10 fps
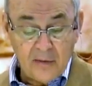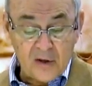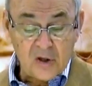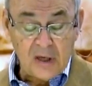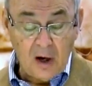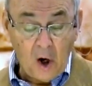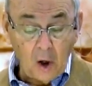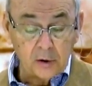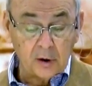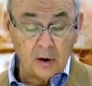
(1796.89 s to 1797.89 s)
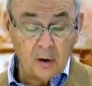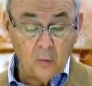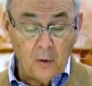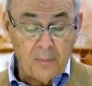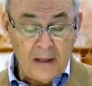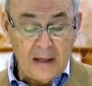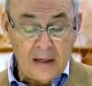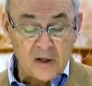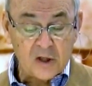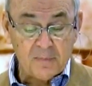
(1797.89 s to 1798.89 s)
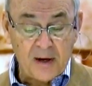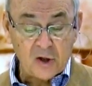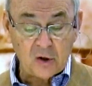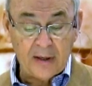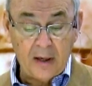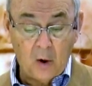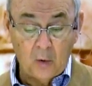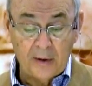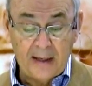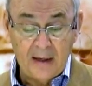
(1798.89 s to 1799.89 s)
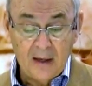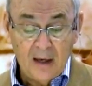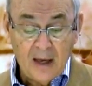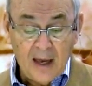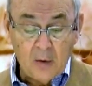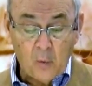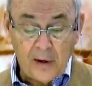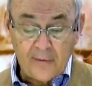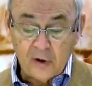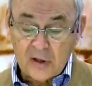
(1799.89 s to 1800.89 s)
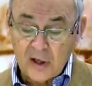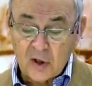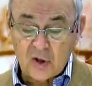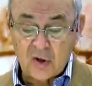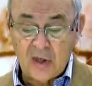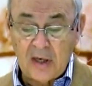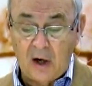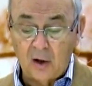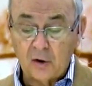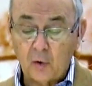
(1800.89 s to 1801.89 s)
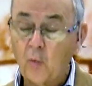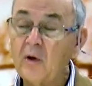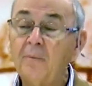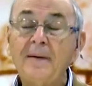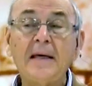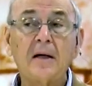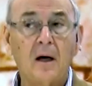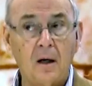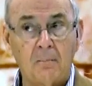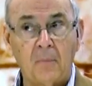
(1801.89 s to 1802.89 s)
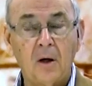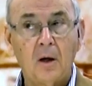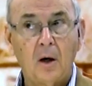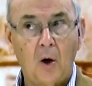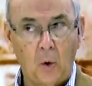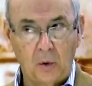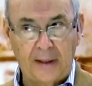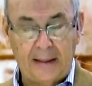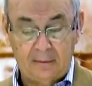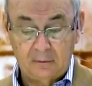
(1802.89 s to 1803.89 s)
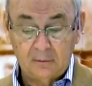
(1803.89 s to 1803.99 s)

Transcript: Thus the altar will be especially holy, and whatever touches the altar will become holy.